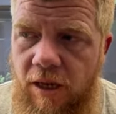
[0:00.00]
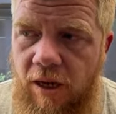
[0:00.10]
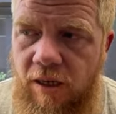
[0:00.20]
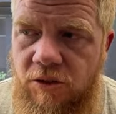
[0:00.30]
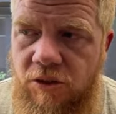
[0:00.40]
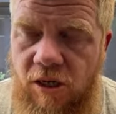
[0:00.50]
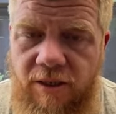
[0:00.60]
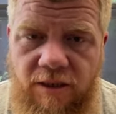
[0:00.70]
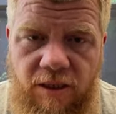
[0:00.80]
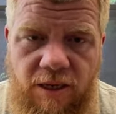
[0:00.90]
uh,
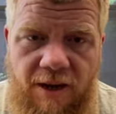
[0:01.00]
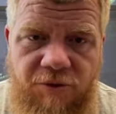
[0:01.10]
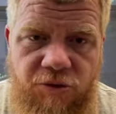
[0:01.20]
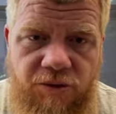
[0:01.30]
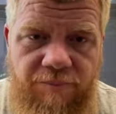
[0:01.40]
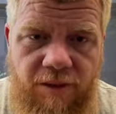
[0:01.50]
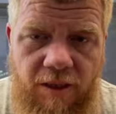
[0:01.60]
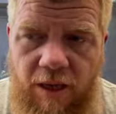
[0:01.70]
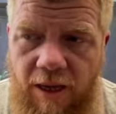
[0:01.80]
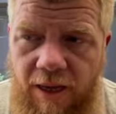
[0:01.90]
starting the live stream
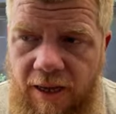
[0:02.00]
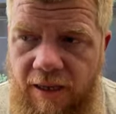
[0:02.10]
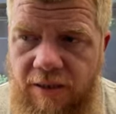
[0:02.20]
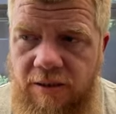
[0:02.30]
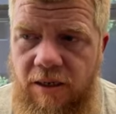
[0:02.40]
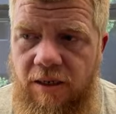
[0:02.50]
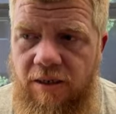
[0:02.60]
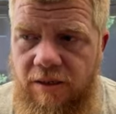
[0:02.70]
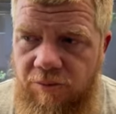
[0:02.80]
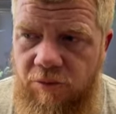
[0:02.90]
and
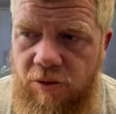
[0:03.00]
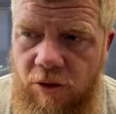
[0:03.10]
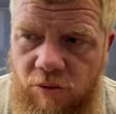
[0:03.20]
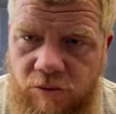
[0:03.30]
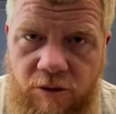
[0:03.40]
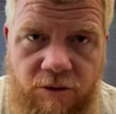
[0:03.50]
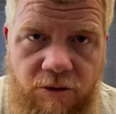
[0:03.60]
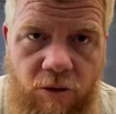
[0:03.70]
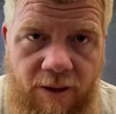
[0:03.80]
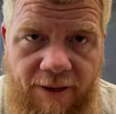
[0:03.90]
uh, it will go till
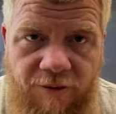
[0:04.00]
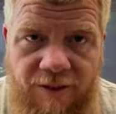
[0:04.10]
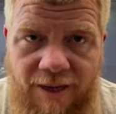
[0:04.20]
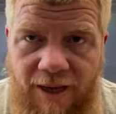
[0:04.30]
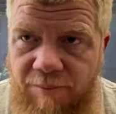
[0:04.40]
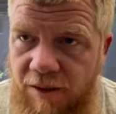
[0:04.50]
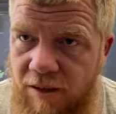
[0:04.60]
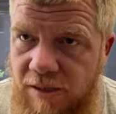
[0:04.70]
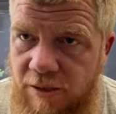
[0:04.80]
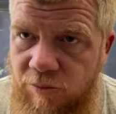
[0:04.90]
no later than 8
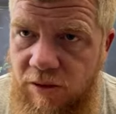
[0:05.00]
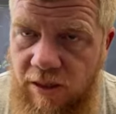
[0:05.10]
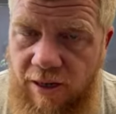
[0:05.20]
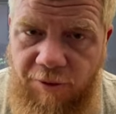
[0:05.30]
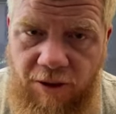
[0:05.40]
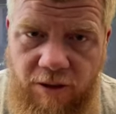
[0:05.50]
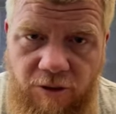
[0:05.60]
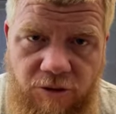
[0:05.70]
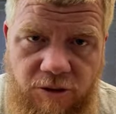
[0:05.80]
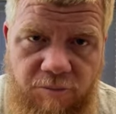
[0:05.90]
because that's when the library
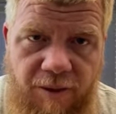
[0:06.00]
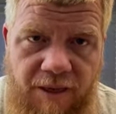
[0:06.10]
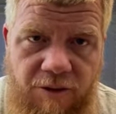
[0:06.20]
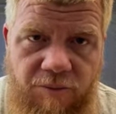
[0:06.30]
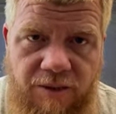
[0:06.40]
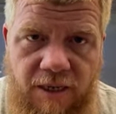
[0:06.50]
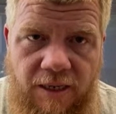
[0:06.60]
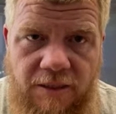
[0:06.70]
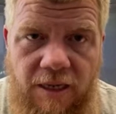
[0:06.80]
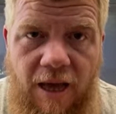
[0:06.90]
closes. But anyways,
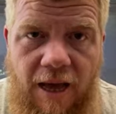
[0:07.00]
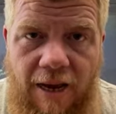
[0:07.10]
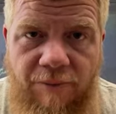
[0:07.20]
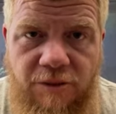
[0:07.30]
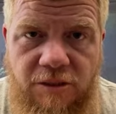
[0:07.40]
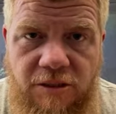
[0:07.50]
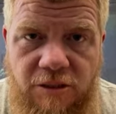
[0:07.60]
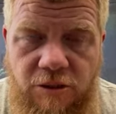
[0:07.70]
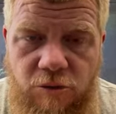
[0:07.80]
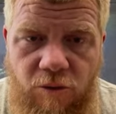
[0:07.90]
guys, I will see
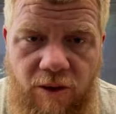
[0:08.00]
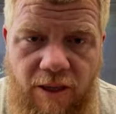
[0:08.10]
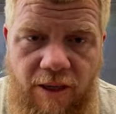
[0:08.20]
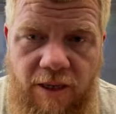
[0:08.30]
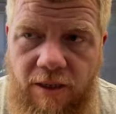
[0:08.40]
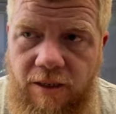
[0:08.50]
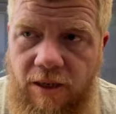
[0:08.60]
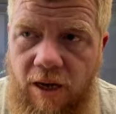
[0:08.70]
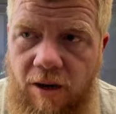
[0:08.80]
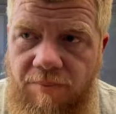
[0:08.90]
you in,
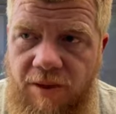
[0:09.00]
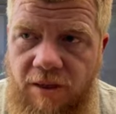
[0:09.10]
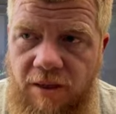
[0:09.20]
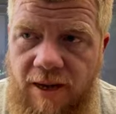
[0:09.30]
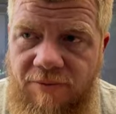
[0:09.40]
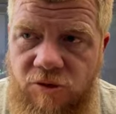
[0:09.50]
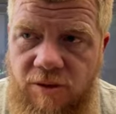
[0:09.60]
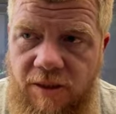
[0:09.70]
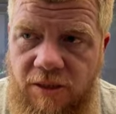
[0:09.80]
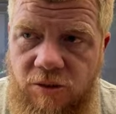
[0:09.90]
um, in the live
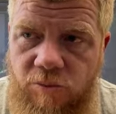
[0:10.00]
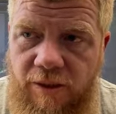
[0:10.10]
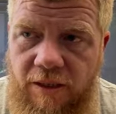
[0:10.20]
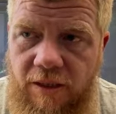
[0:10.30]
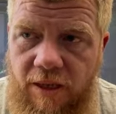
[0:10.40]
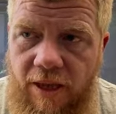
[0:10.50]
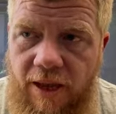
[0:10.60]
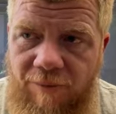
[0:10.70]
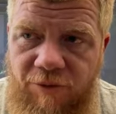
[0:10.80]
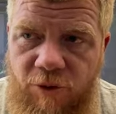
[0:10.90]
stream next week.
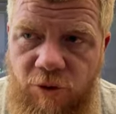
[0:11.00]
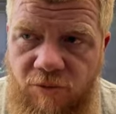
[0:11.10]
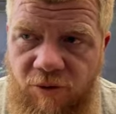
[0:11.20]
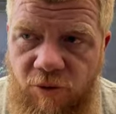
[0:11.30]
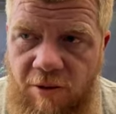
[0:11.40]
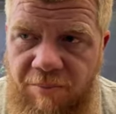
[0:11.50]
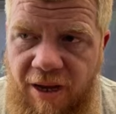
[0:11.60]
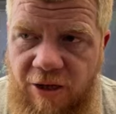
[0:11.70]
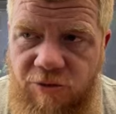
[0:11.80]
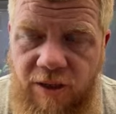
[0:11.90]
And for those of you on
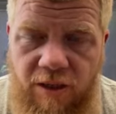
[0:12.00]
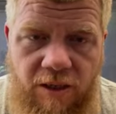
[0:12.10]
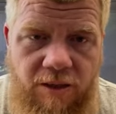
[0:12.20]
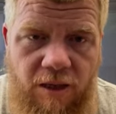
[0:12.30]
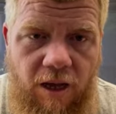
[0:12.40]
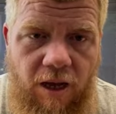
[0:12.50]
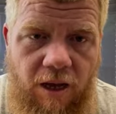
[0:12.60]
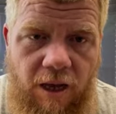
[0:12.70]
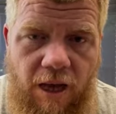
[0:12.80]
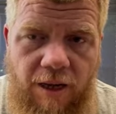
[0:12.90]
Patreon,
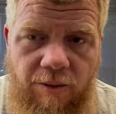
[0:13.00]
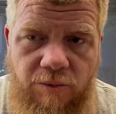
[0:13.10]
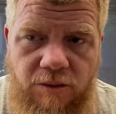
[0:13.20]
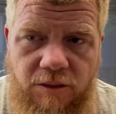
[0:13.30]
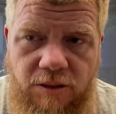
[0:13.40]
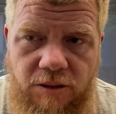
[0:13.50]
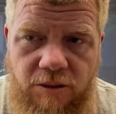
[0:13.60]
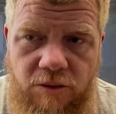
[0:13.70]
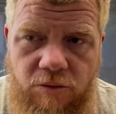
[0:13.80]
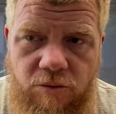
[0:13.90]
uh, I will see
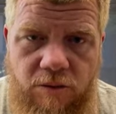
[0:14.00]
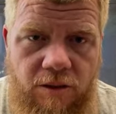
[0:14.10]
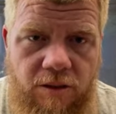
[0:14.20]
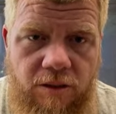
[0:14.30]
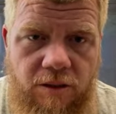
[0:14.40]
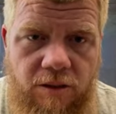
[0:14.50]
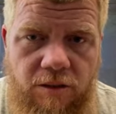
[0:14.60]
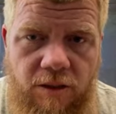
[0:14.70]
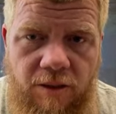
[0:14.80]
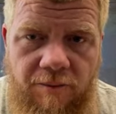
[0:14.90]
you
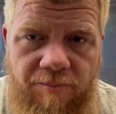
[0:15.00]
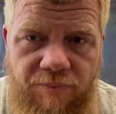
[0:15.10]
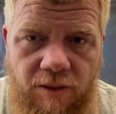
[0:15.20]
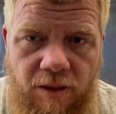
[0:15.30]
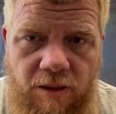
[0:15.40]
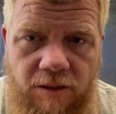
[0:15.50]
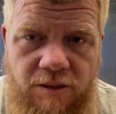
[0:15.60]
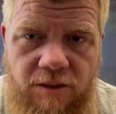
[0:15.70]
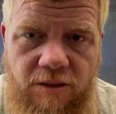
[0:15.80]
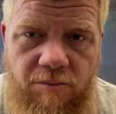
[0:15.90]
in, um, I'll
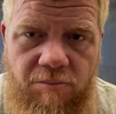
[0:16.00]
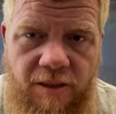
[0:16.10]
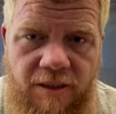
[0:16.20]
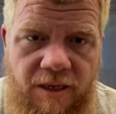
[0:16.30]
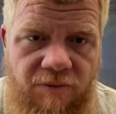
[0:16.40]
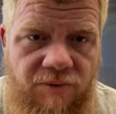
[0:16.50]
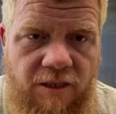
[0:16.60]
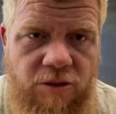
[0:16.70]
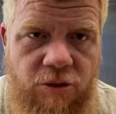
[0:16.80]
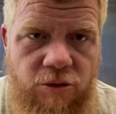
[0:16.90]
see you Monday, if
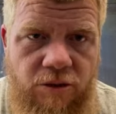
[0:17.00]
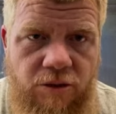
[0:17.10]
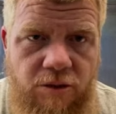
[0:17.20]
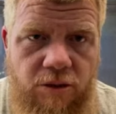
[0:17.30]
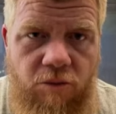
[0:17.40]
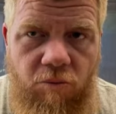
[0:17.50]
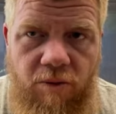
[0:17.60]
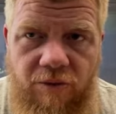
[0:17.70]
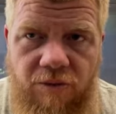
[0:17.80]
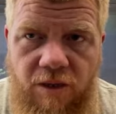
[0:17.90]
not sooner,
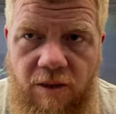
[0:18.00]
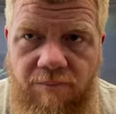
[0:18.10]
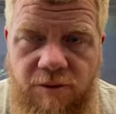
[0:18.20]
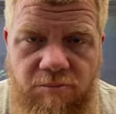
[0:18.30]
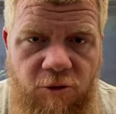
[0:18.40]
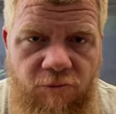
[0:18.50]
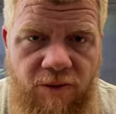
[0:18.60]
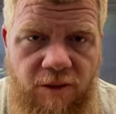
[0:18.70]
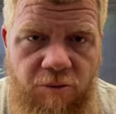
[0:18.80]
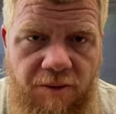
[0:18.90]
with um, some new
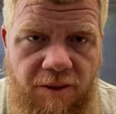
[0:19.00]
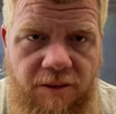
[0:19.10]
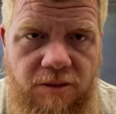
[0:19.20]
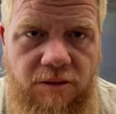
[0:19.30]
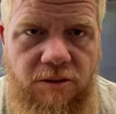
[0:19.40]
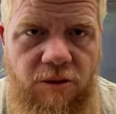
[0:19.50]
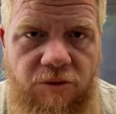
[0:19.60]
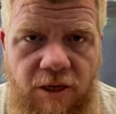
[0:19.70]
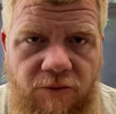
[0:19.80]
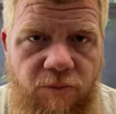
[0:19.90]
video releases. So
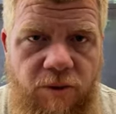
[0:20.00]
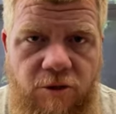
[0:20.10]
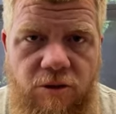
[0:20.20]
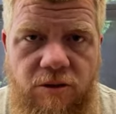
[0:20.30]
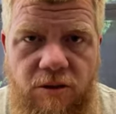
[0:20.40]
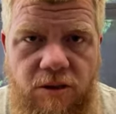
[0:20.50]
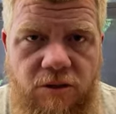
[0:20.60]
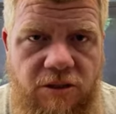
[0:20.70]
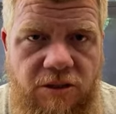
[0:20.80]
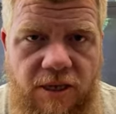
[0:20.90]
thanks for watching.
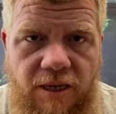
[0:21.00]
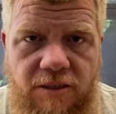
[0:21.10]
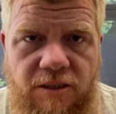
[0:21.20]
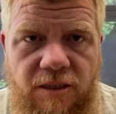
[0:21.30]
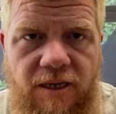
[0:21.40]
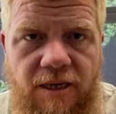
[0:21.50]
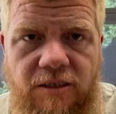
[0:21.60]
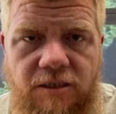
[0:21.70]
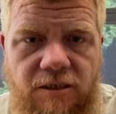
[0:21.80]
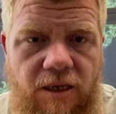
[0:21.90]
See you guys in the
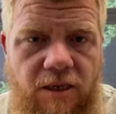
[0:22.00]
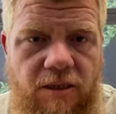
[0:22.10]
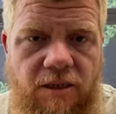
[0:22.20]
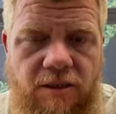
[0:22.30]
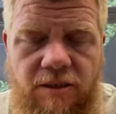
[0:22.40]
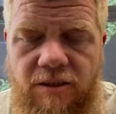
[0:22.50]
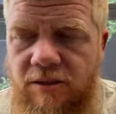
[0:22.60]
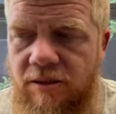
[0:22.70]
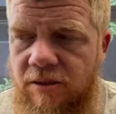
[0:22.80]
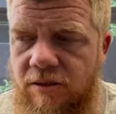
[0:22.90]
next, uh, uh
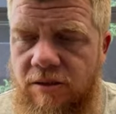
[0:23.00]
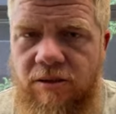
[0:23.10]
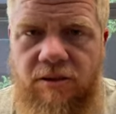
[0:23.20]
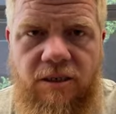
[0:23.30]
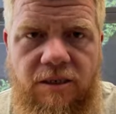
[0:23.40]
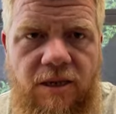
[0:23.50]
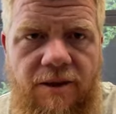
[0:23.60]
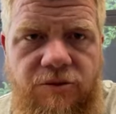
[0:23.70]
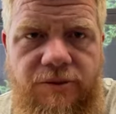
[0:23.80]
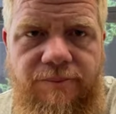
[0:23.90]
in, in the next
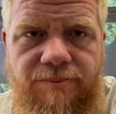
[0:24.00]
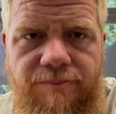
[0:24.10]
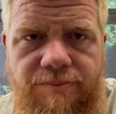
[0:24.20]
live stream.